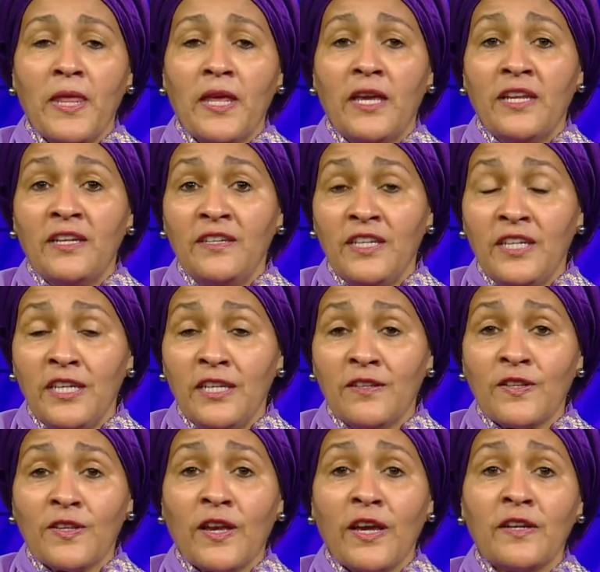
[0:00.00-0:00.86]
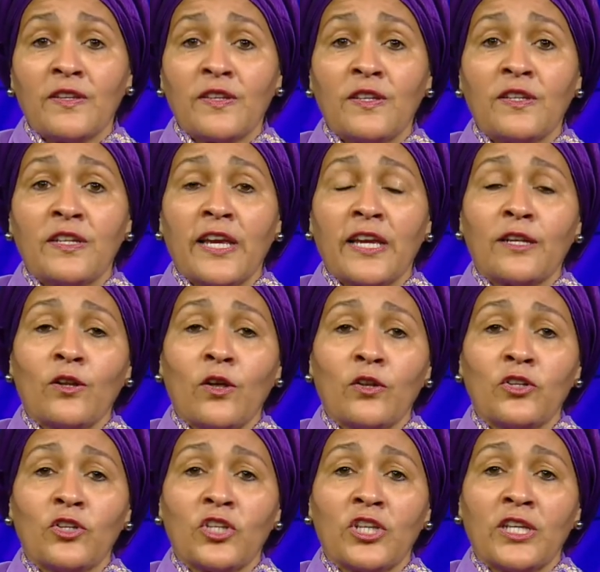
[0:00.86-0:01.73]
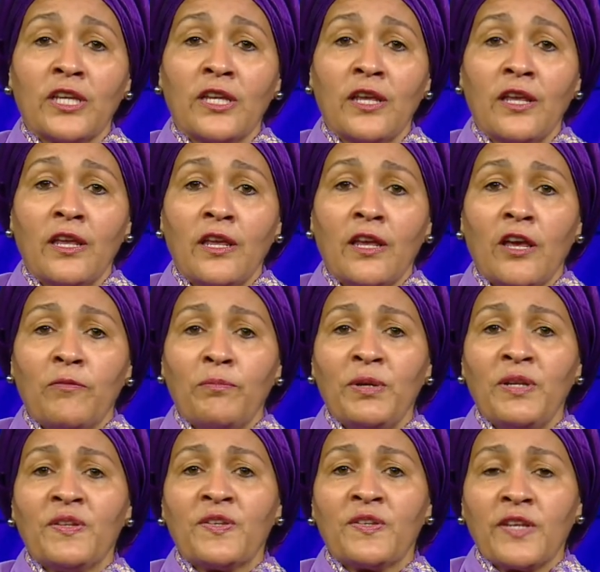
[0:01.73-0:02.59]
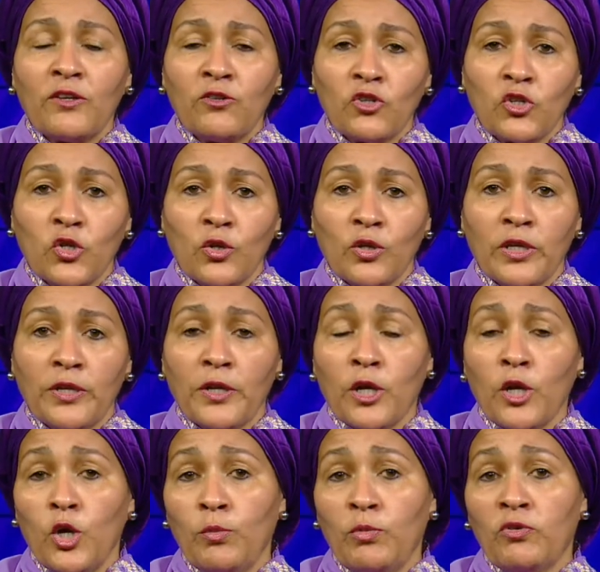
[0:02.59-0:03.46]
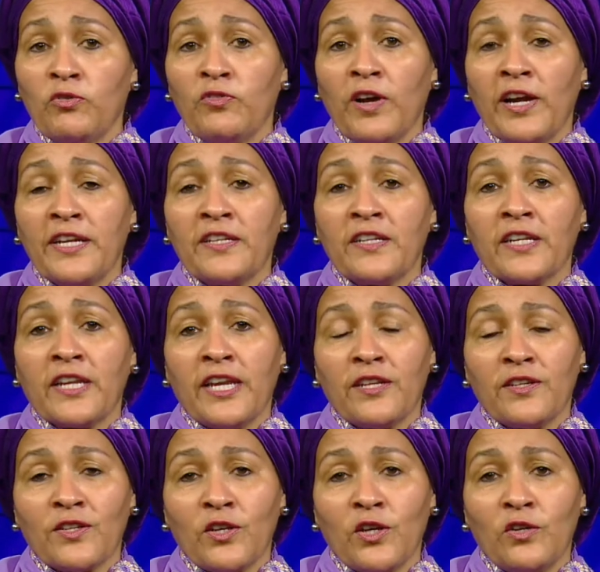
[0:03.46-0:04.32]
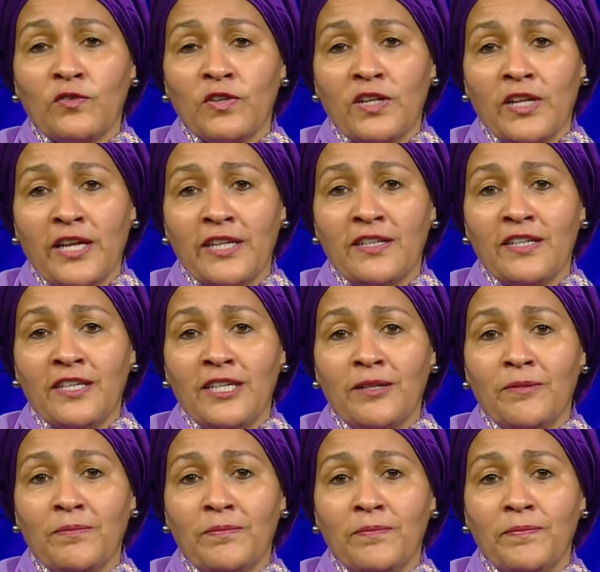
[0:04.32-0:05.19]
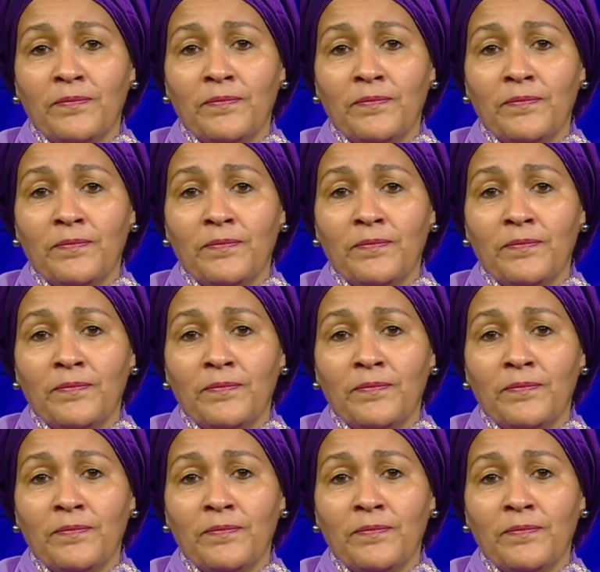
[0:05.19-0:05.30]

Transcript: Indeed, science and technology have been central in the global fight against COVID-19.